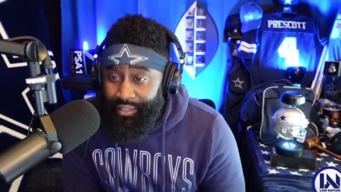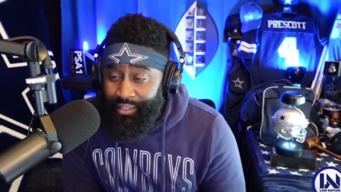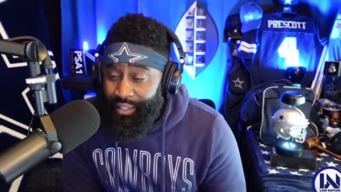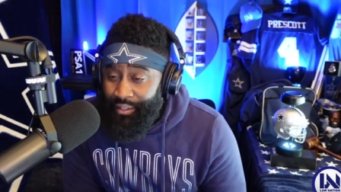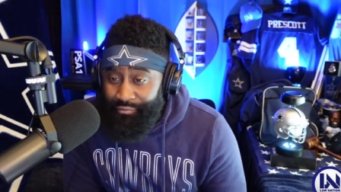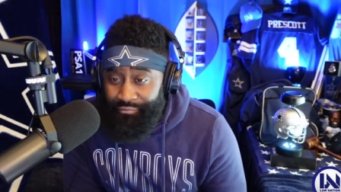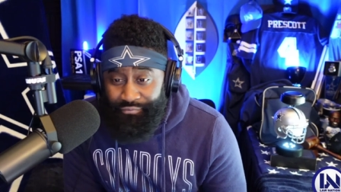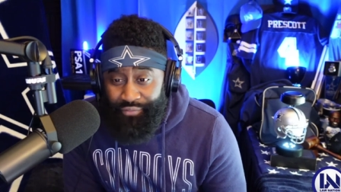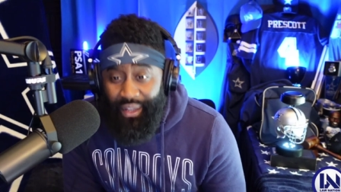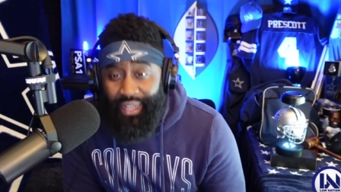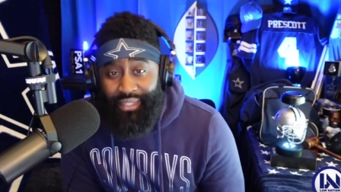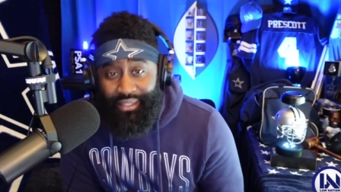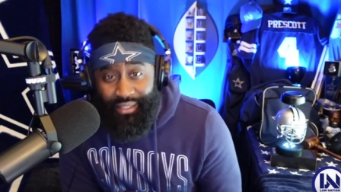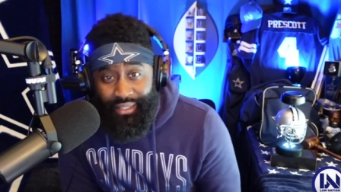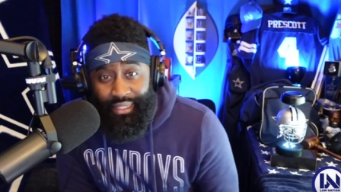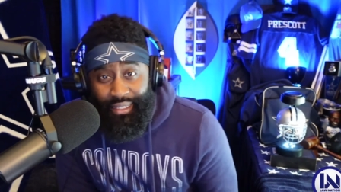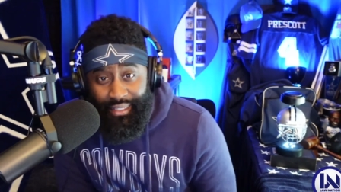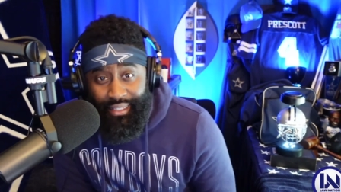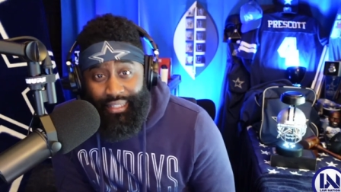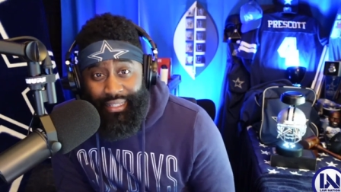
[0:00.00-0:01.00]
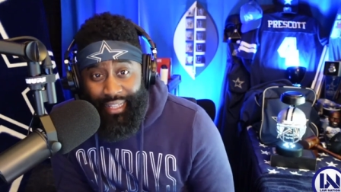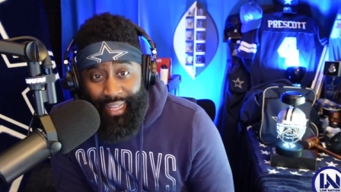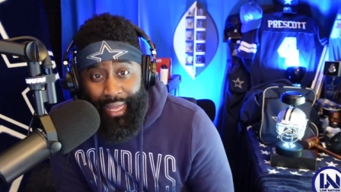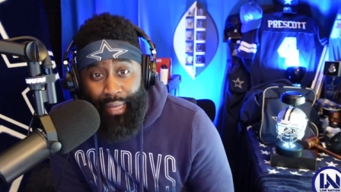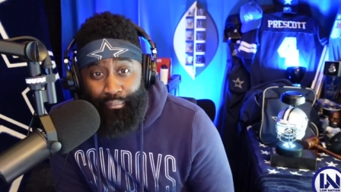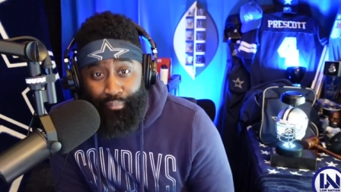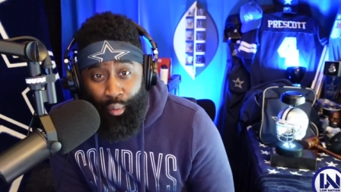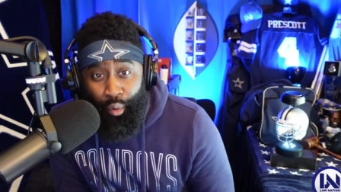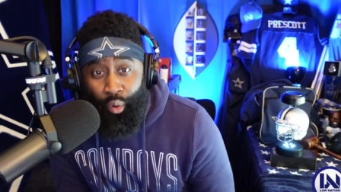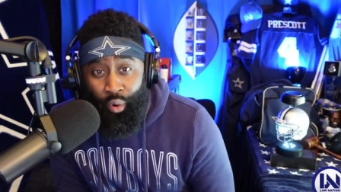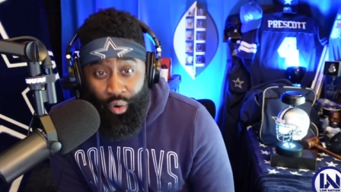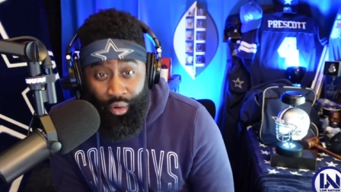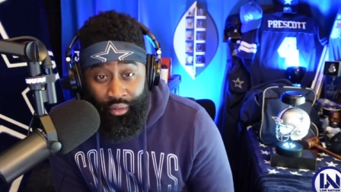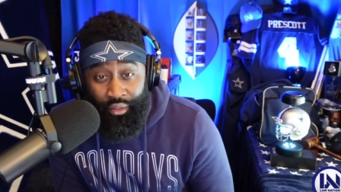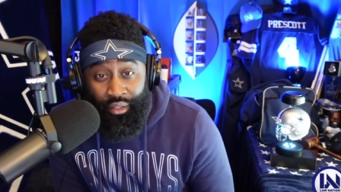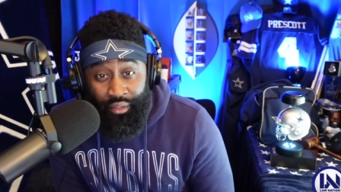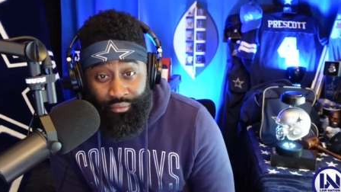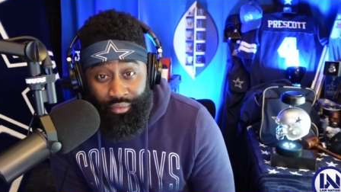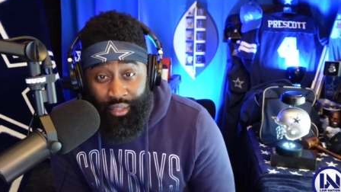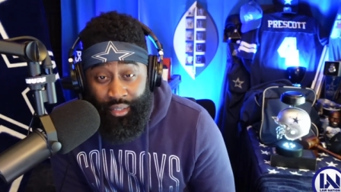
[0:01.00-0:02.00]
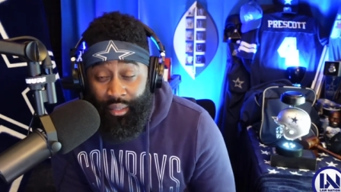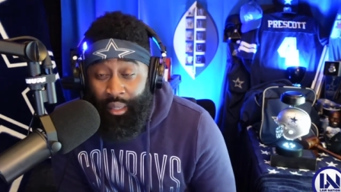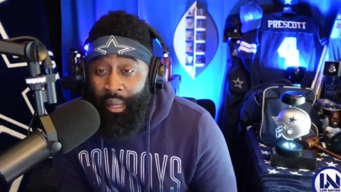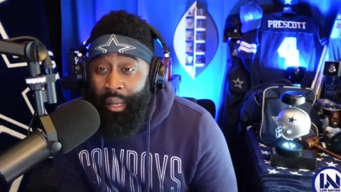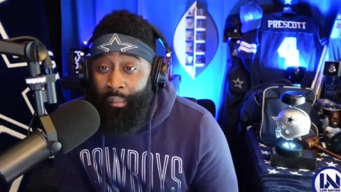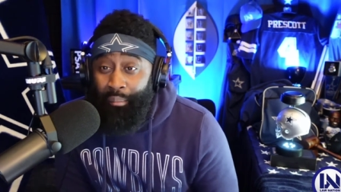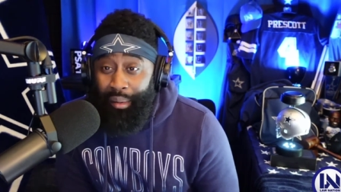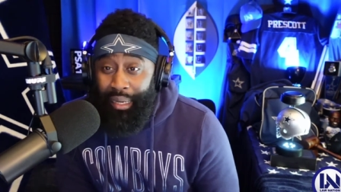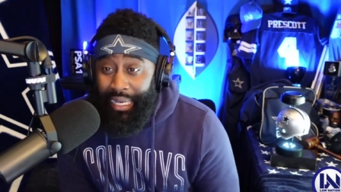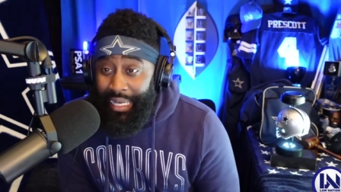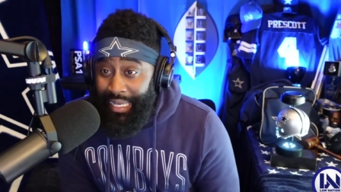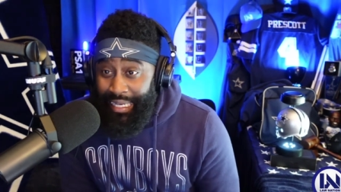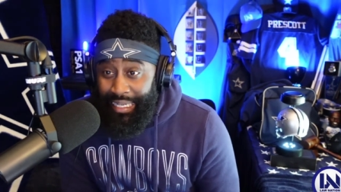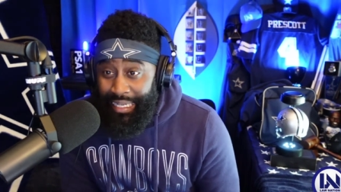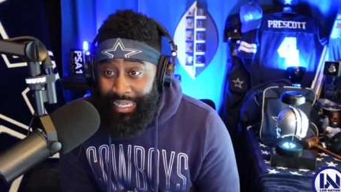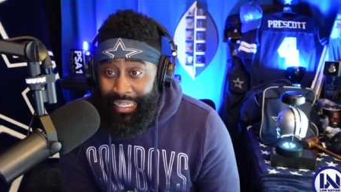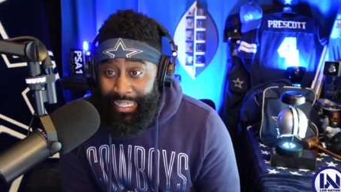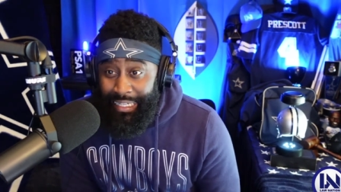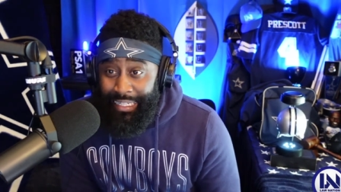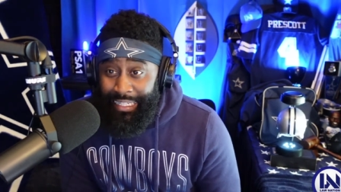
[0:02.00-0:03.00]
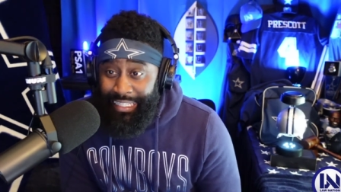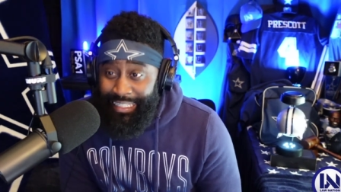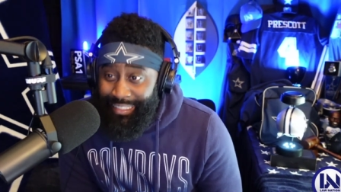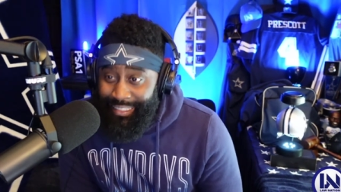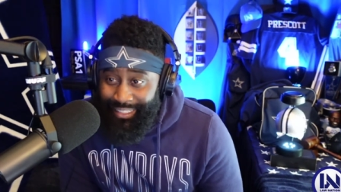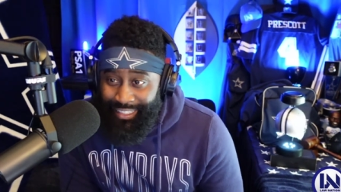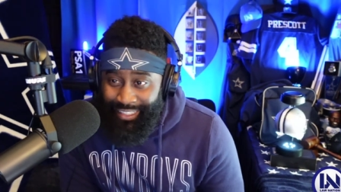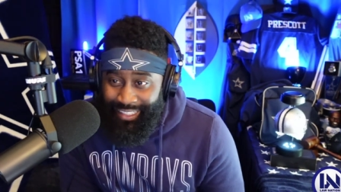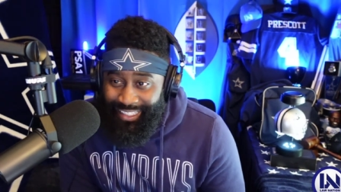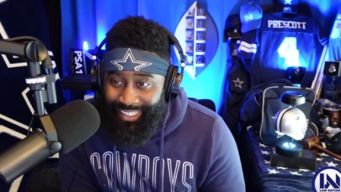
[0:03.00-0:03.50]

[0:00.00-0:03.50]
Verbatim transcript: Invest into that part of it, please.